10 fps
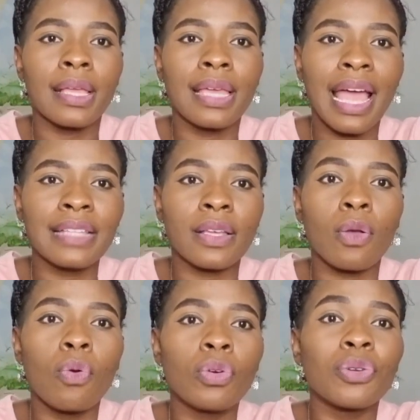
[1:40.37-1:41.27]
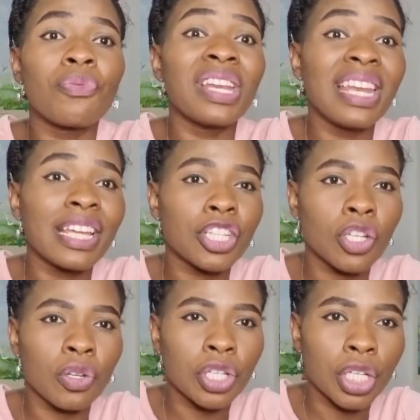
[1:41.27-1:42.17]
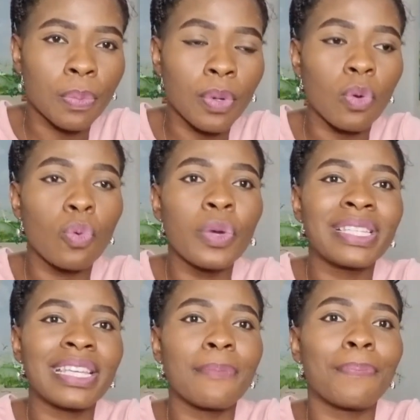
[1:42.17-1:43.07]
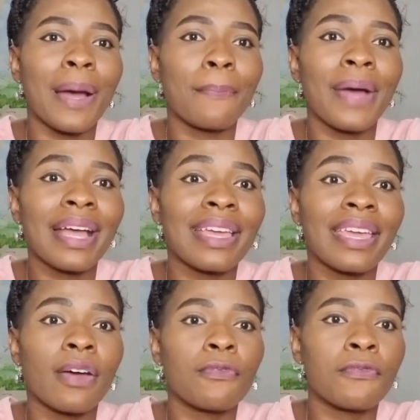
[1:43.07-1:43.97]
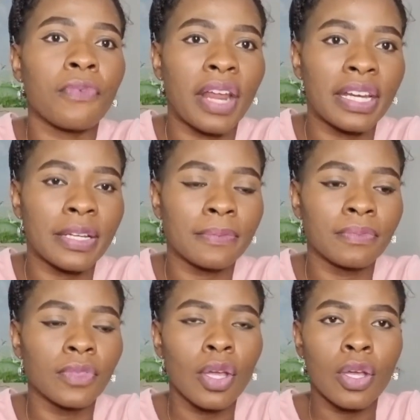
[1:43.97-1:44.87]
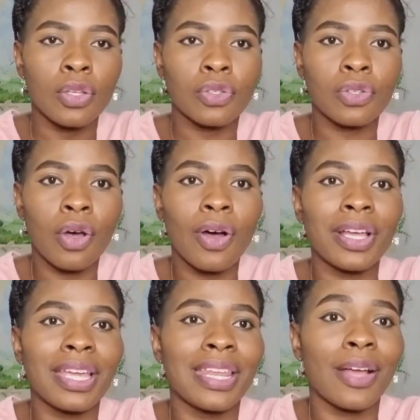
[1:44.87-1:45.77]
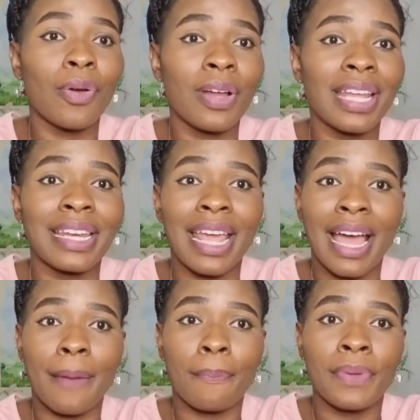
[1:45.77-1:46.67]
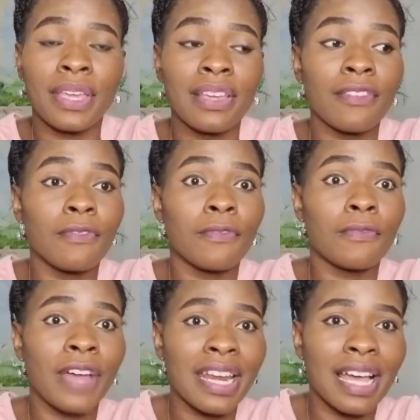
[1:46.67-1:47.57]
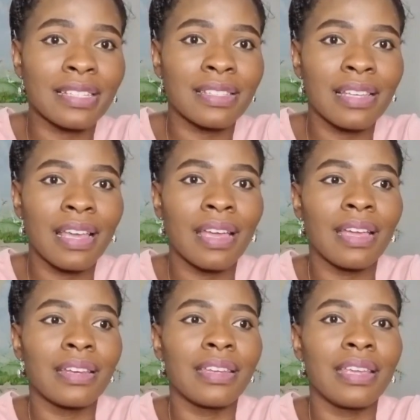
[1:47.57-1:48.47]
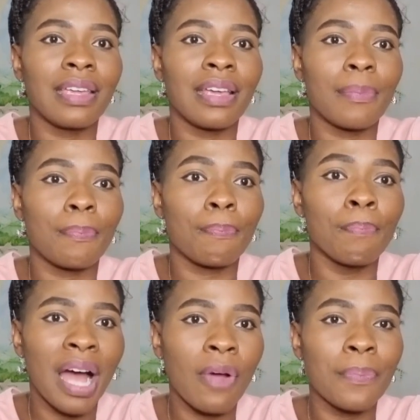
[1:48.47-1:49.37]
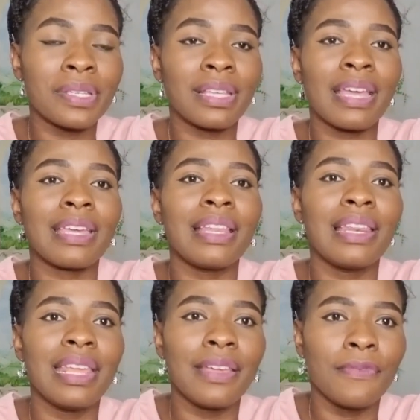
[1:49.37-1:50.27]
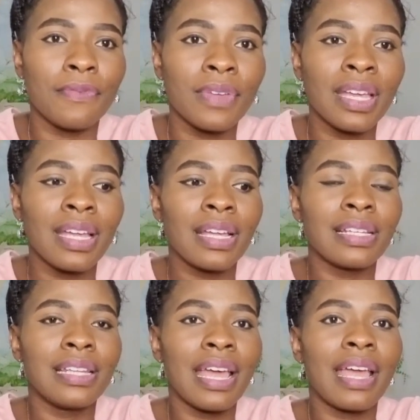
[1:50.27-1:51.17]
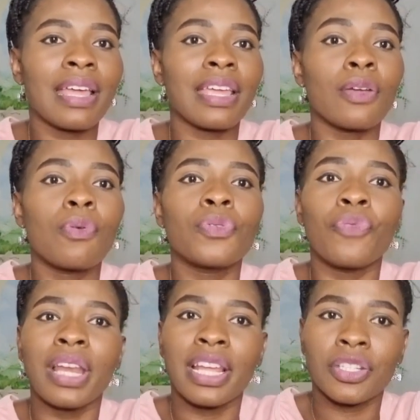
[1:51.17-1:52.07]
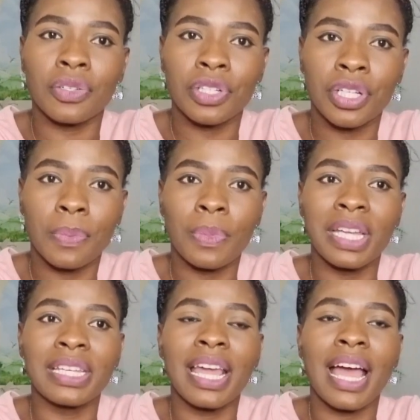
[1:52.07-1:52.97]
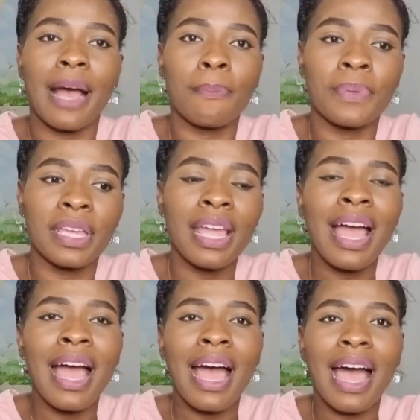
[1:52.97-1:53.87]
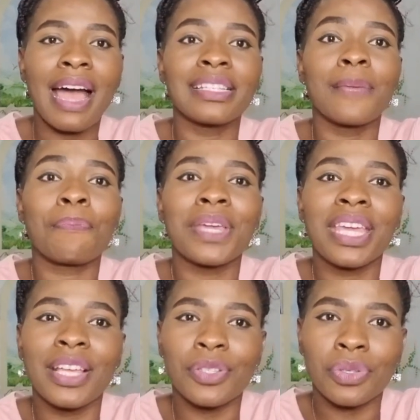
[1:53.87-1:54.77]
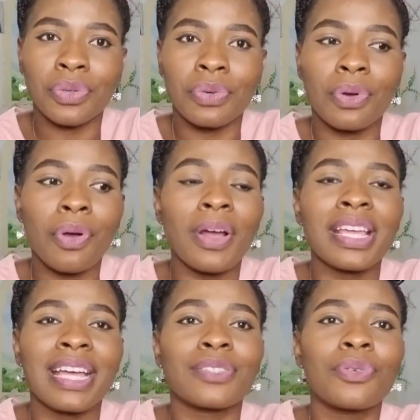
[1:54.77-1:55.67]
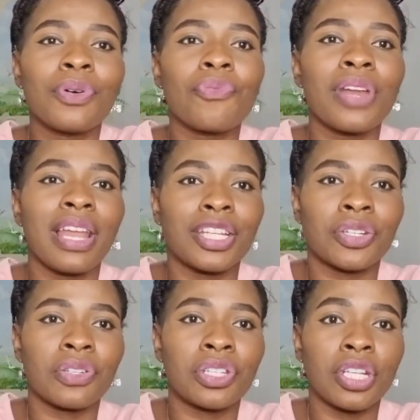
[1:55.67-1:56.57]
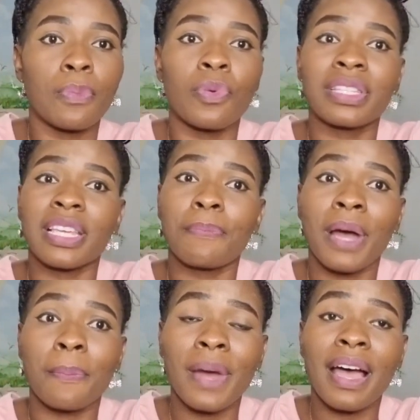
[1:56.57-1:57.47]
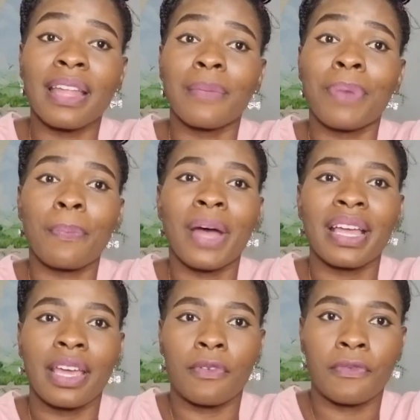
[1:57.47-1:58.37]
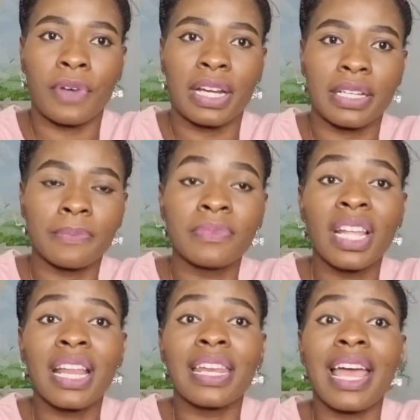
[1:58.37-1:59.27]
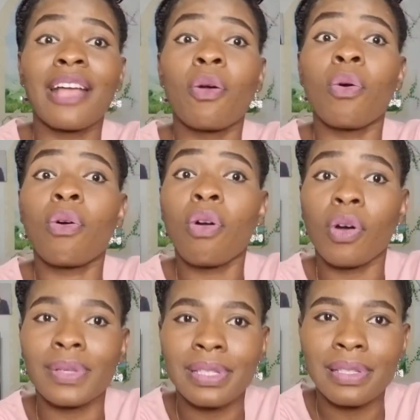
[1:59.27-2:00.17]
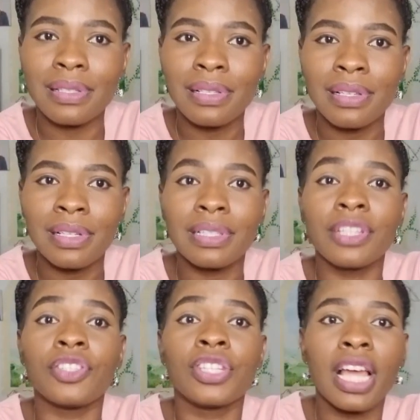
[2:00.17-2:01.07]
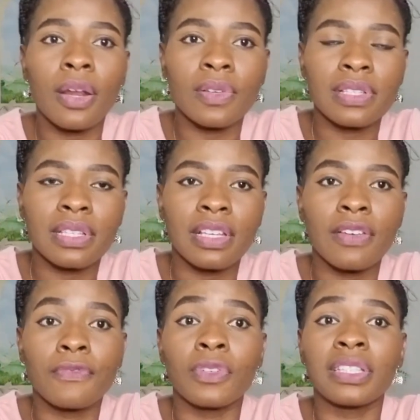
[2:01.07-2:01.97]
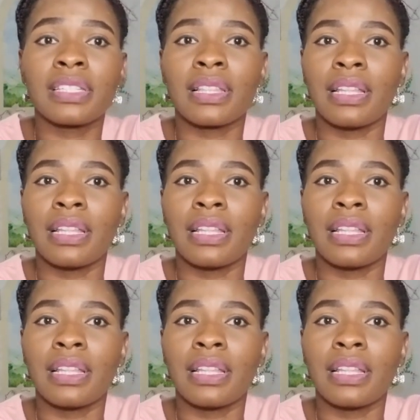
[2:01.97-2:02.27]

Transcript: get good relationship with a papa girlfriend. So if they go there, they happy. Finally say the man will be say he leave. They in good relationship, he they happy, and the Pekin too can get good relationship with his papa and the papa girlfriend. Now can cause the jealousy for this